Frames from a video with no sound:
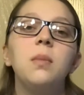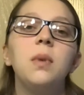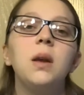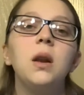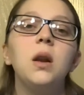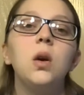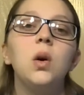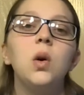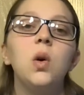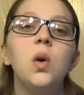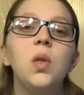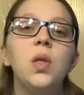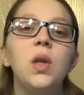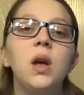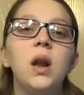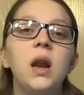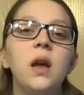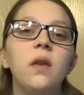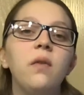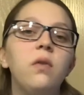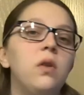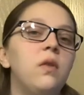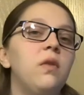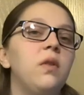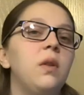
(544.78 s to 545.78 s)
below the
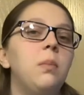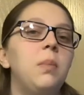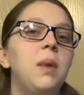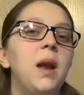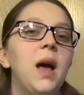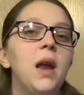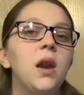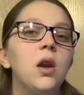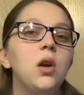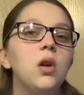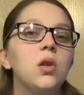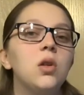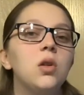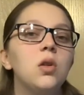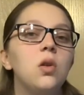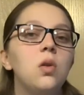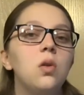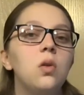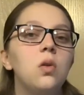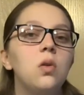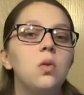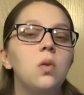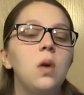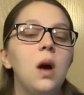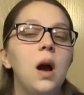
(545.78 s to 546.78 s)
level of the bladder,
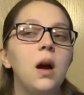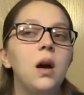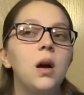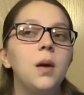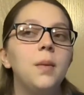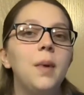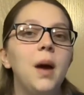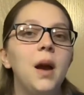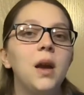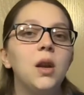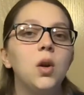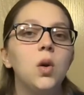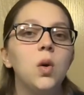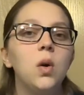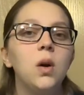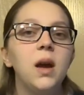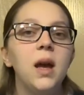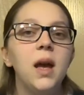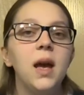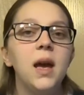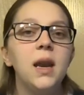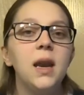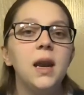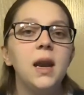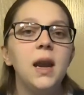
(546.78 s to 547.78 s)
so I'd go
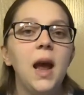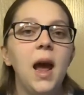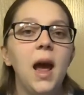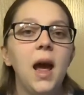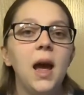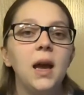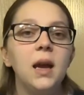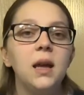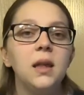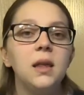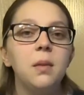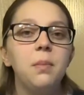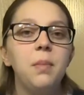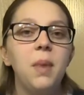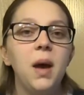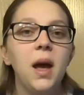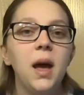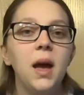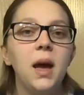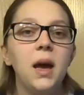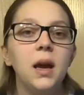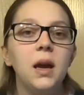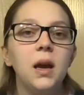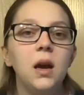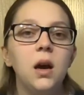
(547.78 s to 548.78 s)
ahead and hang the
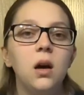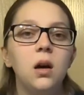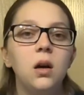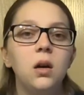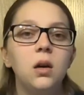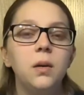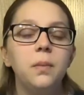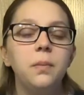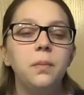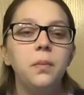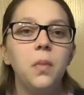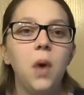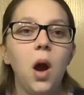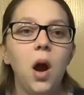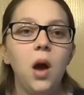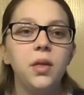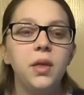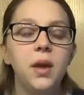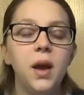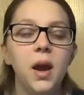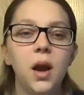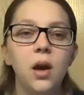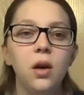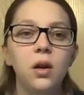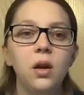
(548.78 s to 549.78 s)
bag on
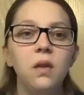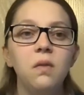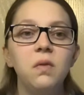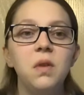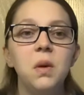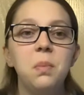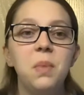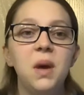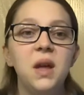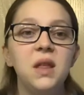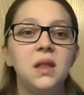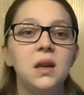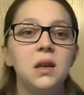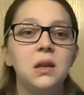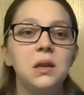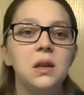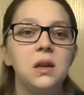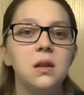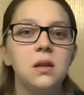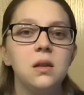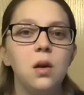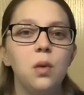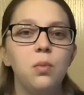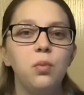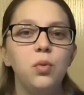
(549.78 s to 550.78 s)
the area of the bed that
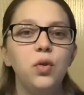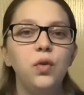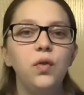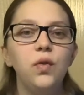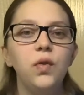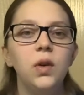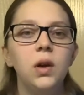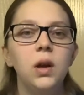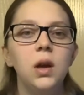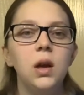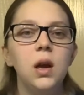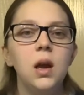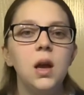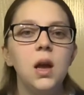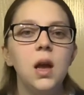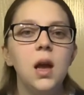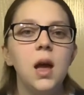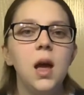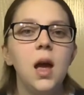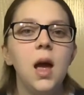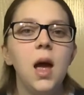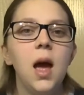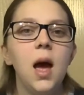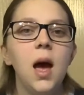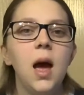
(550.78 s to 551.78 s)
does not move,
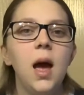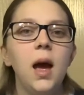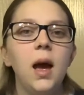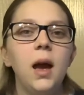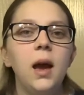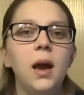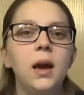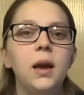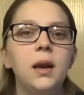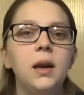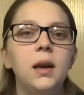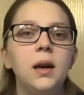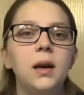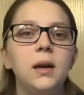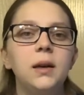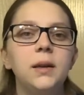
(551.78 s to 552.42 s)
and